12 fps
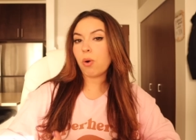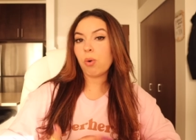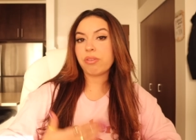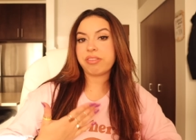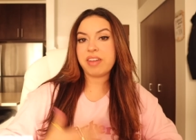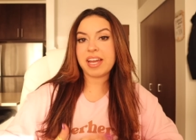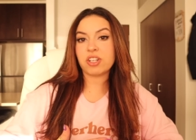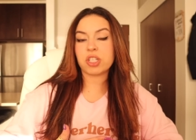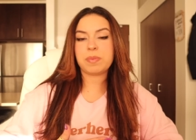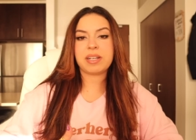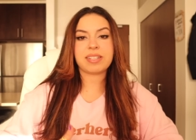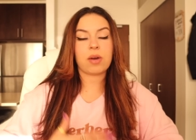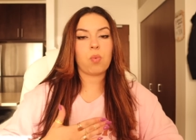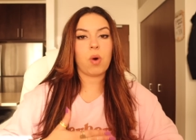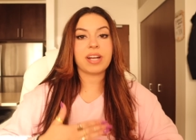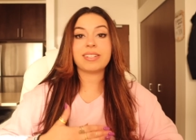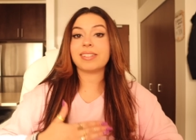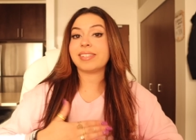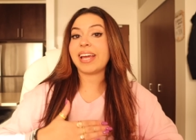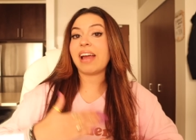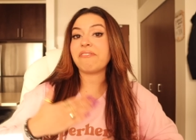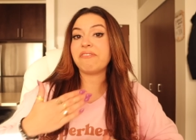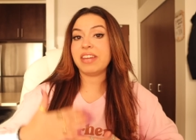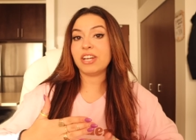whole thing just because I wanted to say
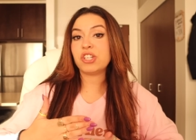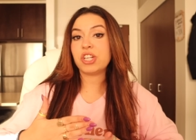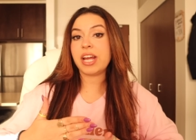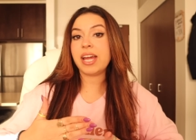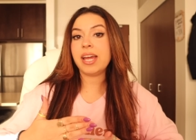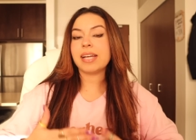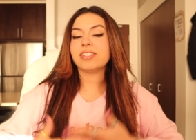I finished it